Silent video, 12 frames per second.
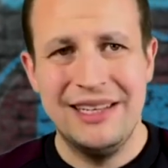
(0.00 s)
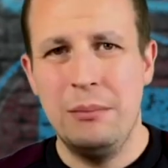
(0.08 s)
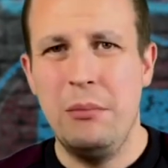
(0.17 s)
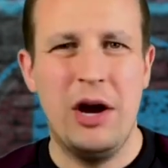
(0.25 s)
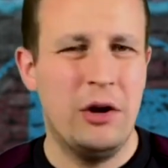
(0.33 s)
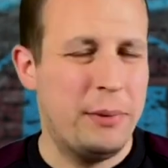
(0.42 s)

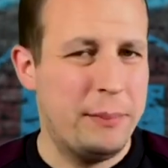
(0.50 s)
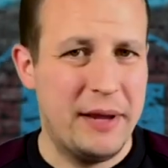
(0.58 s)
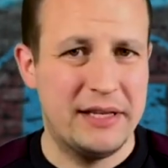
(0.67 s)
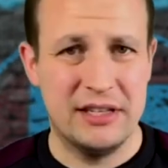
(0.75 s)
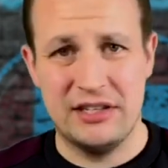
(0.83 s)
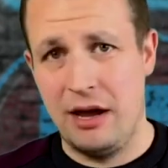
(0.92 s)
Might not be
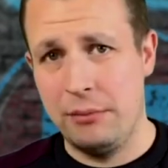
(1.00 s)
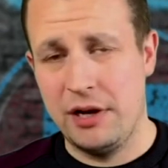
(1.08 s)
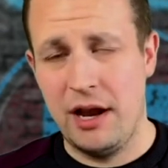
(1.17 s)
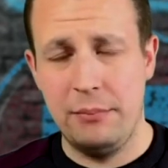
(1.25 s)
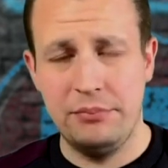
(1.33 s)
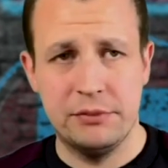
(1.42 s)
big to some
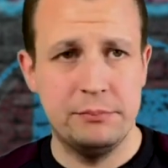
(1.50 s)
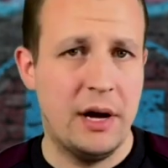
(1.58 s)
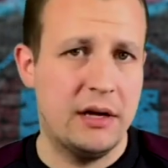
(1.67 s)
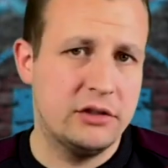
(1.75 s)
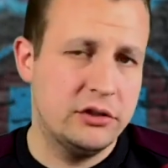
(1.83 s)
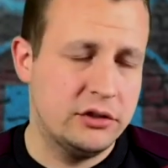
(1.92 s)
clubs,
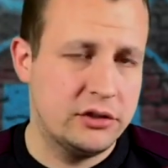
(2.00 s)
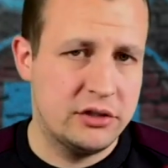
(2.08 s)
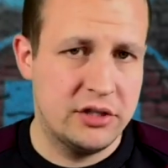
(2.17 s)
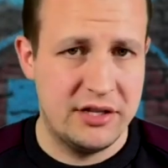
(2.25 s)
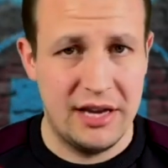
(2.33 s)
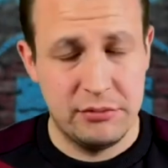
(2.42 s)
but to
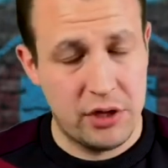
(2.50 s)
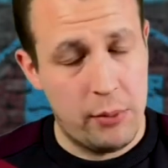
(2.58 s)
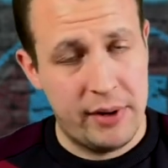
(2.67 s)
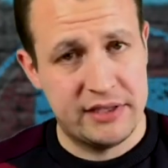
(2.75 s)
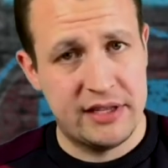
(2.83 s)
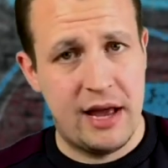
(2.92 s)
teams like
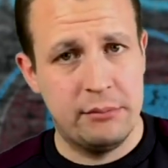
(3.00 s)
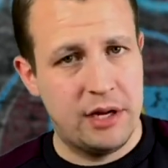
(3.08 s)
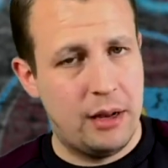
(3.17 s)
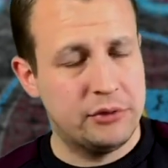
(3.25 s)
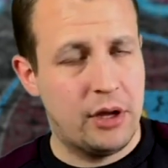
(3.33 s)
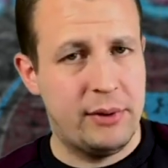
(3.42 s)
West Ham,
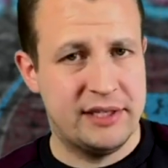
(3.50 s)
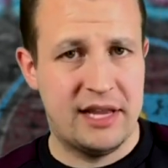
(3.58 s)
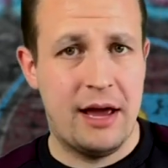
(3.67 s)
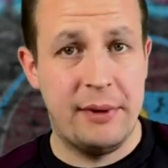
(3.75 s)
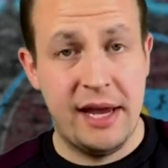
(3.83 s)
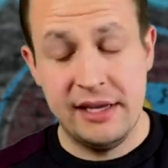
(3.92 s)
clubs like West
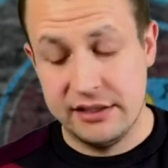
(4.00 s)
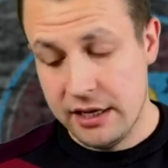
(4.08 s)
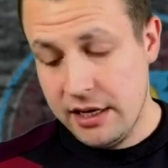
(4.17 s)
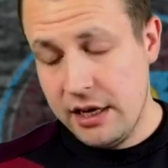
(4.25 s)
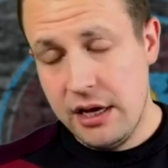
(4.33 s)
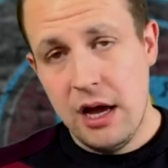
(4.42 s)
Ham, it is.
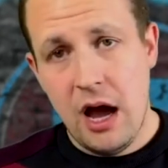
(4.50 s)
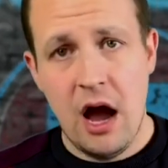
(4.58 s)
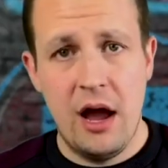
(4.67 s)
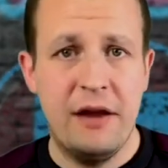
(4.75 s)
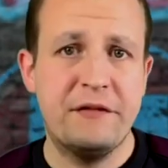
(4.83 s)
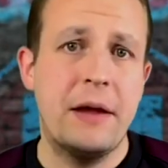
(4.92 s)

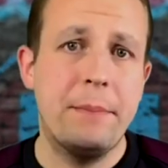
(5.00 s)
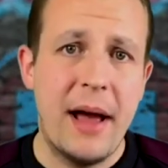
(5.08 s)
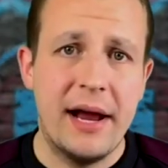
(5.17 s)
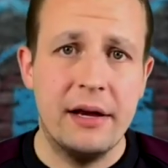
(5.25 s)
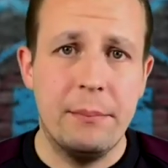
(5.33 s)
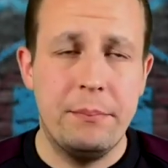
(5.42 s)
If they
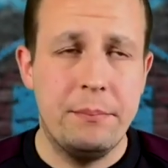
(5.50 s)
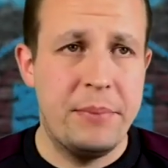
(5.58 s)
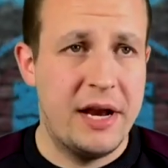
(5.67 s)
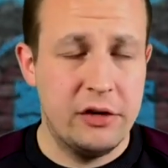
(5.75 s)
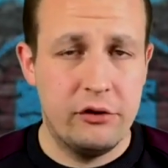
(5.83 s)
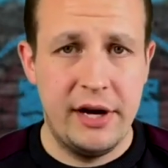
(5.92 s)
back the
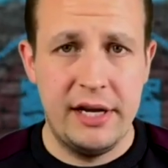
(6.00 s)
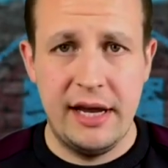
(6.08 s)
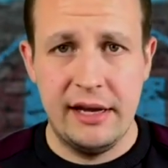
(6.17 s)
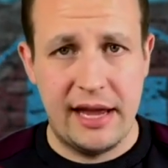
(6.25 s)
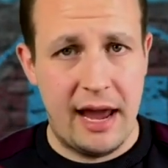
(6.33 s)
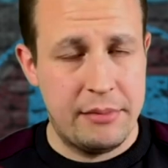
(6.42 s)
Pellegrini
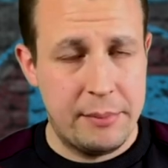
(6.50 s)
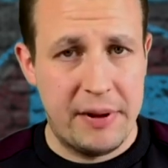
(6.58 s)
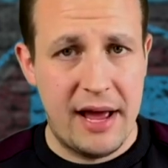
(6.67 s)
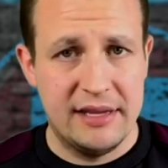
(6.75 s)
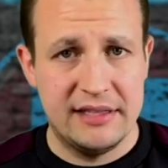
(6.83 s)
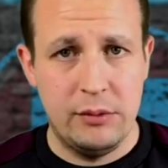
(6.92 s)
and getting the
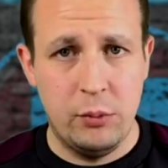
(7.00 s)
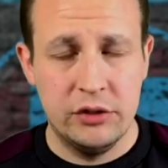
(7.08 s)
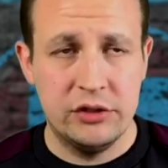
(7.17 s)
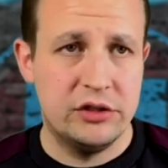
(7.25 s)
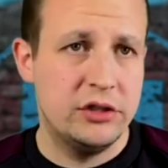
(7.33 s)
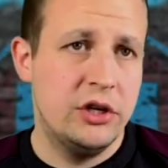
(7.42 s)
players he
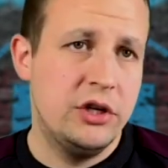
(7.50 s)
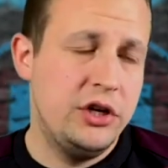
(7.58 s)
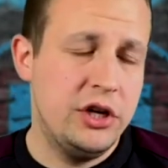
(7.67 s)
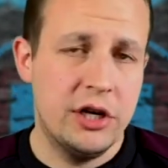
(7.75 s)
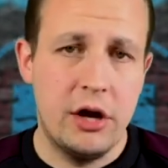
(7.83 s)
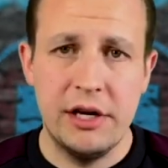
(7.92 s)
wants,
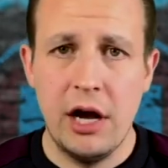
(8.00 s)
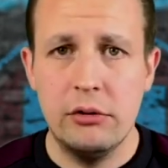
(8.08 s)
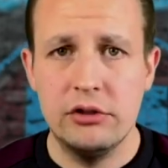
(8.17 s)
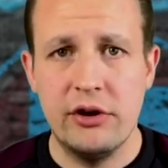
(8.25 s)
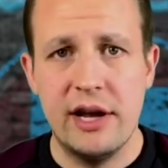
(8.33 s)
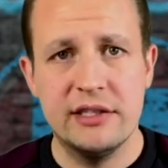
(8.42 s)
you can only
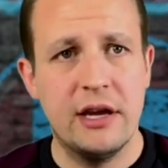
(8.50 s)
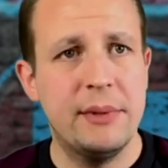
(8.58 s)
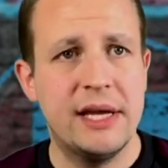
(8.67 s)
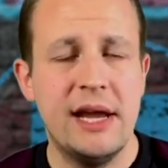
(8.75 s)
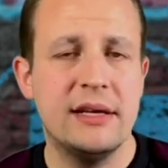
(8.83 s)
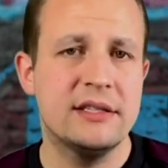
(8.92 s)
hold your hands up
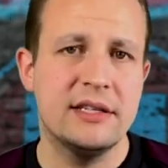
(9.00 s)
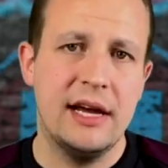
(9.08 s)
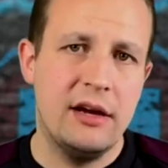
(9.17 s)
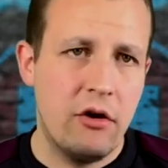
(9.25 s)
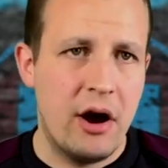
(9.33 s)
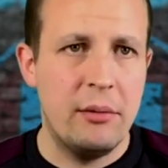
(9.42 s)
again and
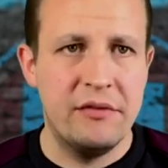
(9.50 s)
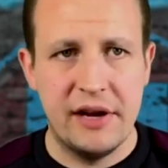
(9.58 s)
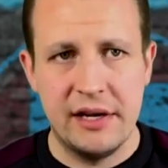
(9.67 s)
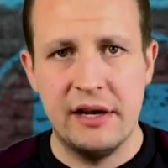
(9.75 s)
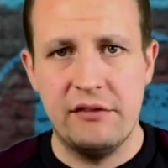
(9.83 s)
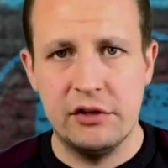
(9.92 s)
say, all right, we've
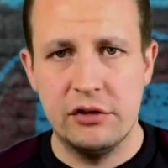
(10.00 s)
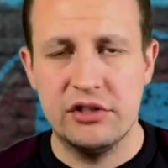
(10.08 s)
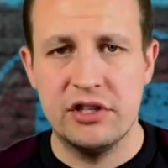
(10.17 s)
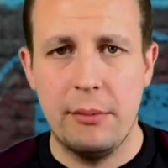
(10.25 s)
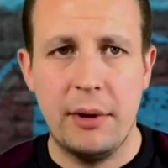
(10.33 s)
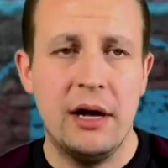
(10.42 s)
had another good
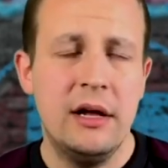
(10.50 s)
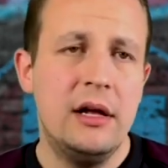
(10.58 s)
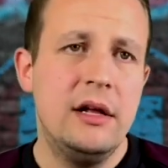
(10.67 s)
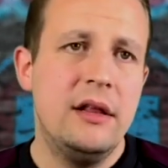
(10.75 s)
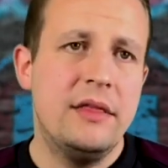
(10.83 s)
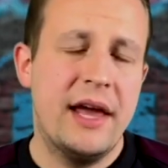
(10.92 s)
summer.
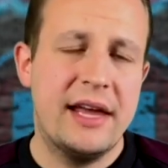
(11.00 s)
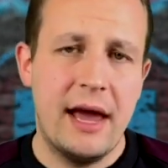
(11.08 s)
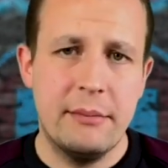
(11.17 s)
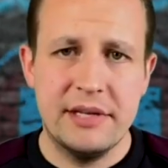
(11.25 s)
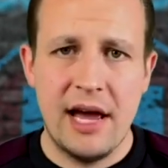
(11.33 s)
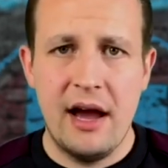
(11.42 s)
They
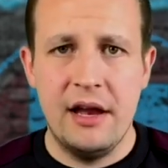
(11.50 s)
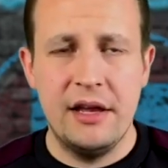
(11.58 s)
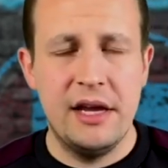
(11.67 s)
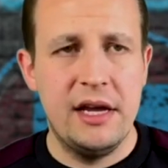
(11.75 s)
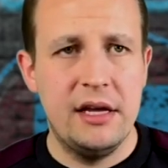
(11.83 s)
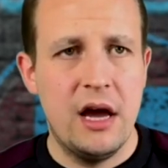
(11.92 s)
kept out of
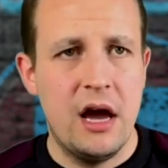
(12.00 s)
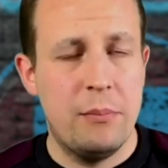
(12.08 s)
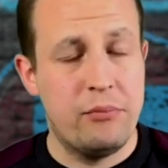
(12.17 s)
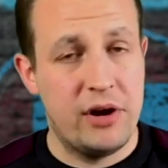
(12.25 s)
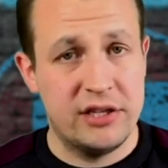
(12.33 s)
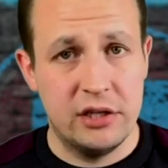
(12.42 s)

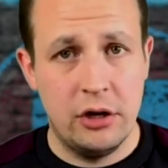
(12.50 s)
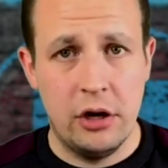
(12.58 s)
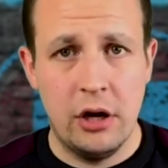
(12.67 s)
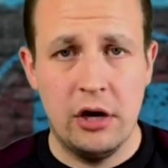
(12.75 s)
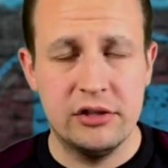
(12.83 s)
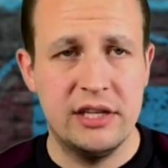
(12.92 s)
the press a
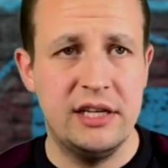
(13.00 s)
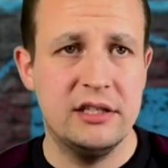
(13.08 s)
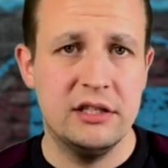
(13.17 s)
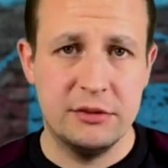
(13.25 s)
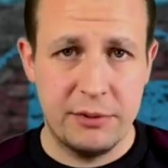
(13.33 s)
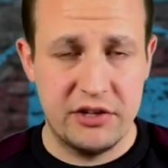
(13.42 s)
lot last
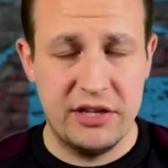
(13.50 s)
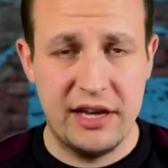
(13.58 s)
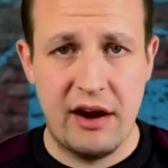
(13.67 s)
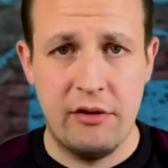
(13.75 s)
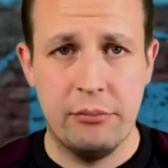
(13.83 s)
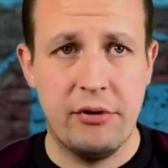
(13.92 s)
season, especially
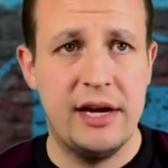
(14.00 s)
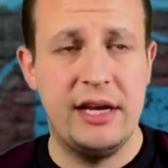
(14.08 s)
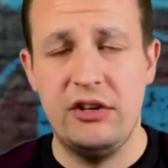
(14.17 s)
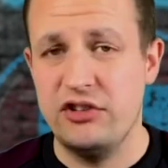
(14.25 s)
Karen Brady.